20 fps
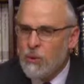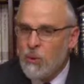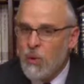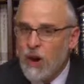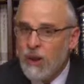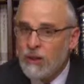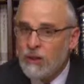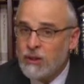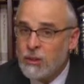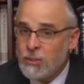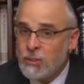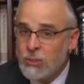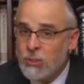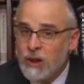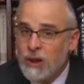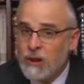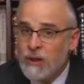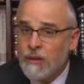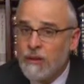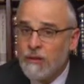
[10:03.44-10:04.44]
want to
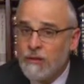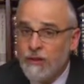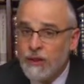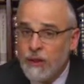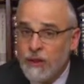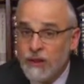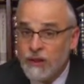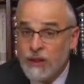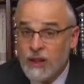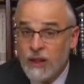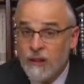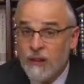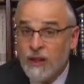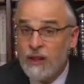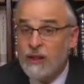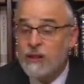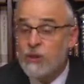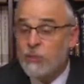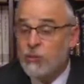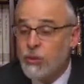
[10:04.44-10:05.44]
bring faith to life
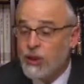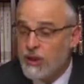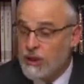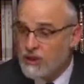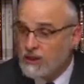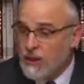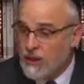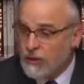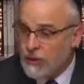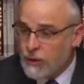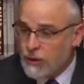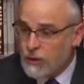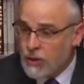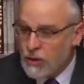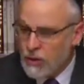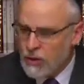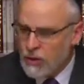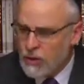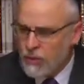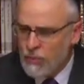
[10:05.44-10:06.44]
and to bring a sefer
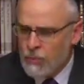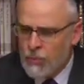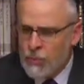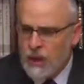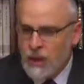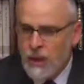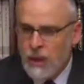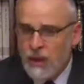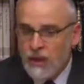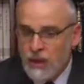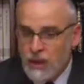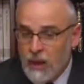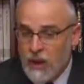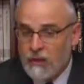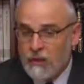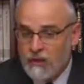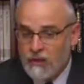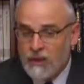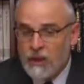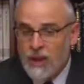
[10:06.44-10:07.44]
Torah.
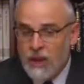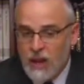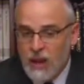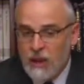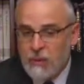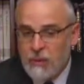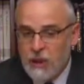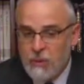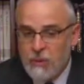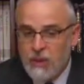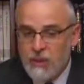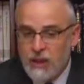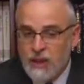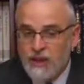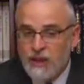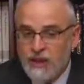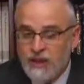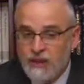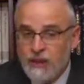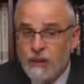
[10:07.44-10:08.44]
Yes, and maybe
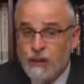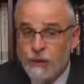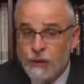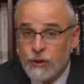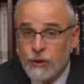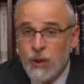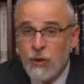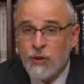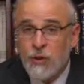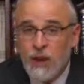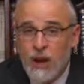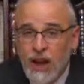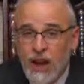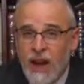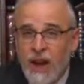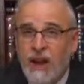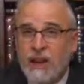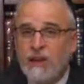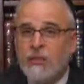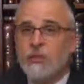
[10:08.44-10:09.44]
that Sefer Torah,
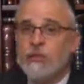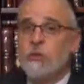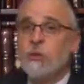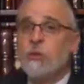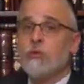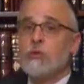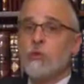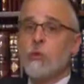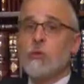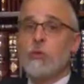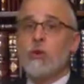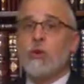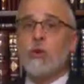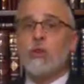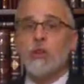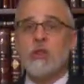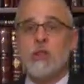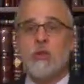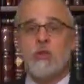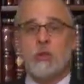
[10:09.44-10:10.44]
as was
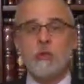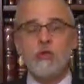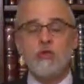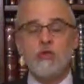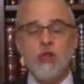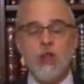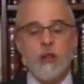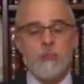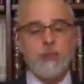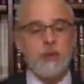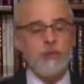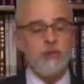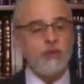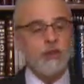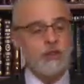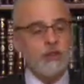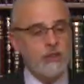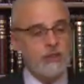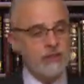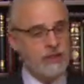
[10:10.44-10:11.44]
reported that Reb Shlomo of
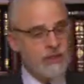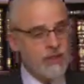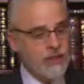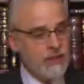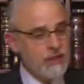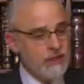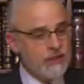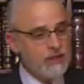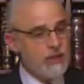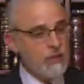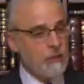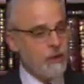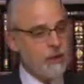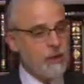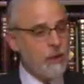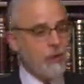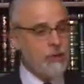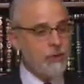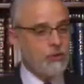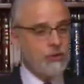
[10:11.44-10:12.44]
Vilna said, the Sefer
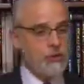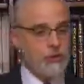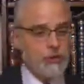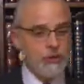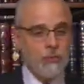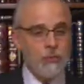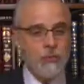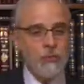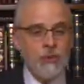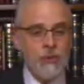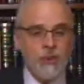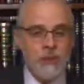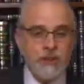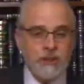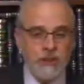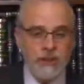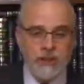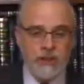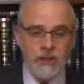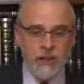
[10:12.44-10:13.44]
Torah should
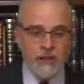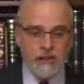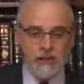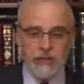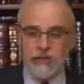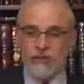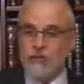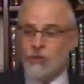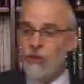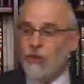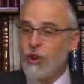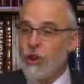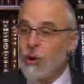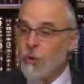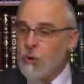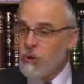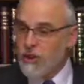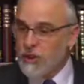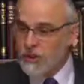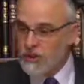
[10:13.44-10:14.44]
lead us, should go
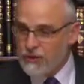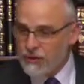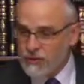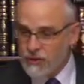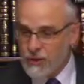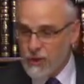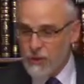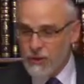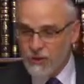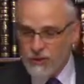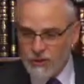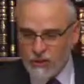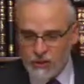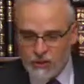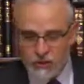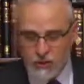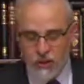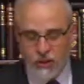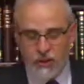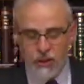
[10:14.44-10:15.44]
with us to Eretz
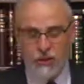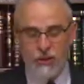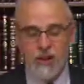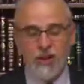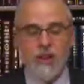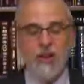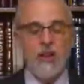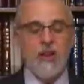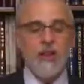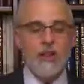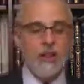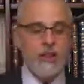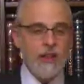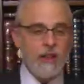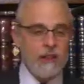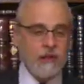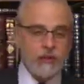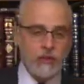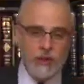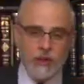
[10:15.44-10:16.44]
Yisrael,
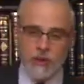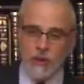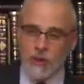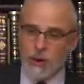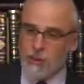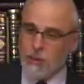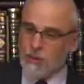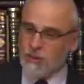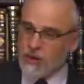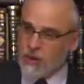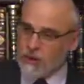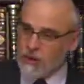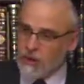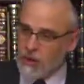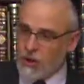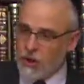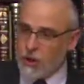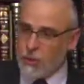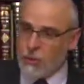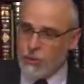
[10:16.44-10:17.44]
that certainly represented
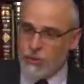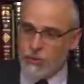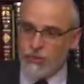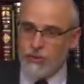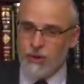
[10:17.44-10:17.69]
a hope.